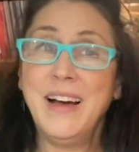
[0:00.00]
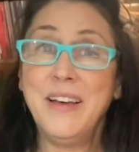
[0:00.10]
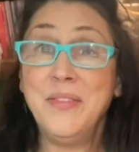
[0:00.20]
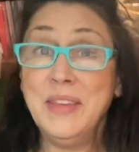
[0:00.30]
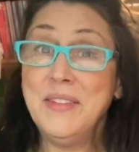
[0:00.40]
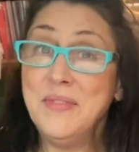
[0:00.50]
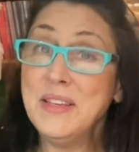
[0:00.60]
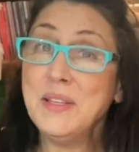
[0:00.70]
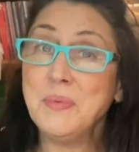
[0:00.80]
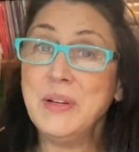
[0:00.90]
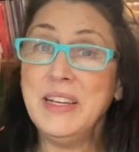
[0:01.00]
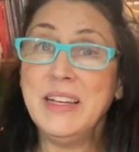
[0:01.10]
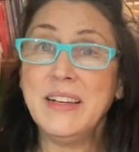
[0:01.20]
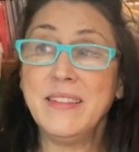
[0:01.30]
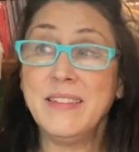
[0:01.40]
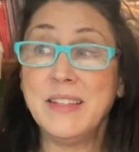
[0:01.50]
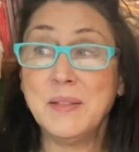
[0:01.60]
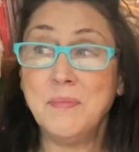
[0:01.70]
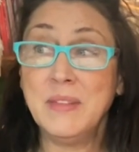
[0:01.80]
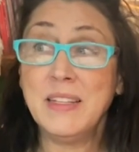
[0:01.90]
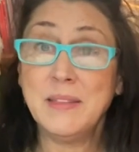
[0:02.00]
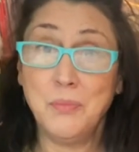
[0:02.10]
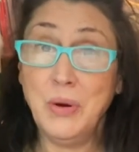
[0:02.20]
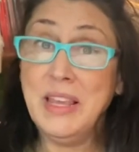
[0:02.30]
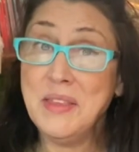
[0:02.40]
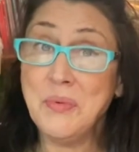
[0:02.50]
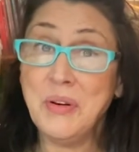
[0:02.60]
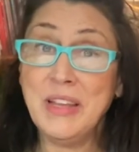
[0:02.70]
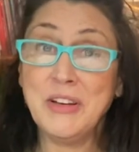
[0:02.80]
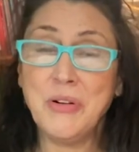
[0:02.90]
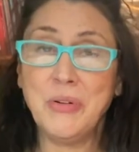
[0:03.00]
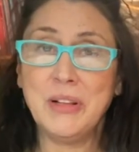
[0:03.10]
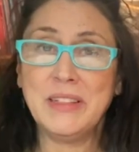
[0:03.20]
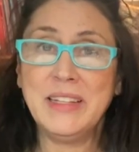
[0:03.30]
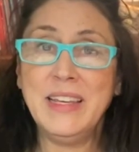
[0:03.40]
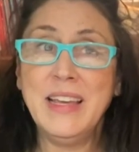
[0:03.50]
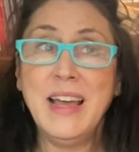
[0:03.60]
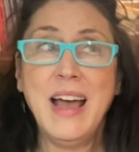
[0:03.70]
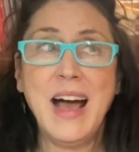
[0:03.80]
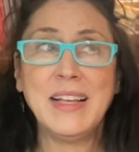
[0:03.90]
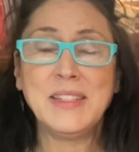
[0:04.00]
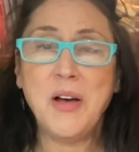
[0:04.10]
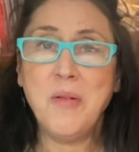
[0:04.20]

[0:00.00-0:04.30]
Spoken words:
Then this week, this week that we're in currently, I saw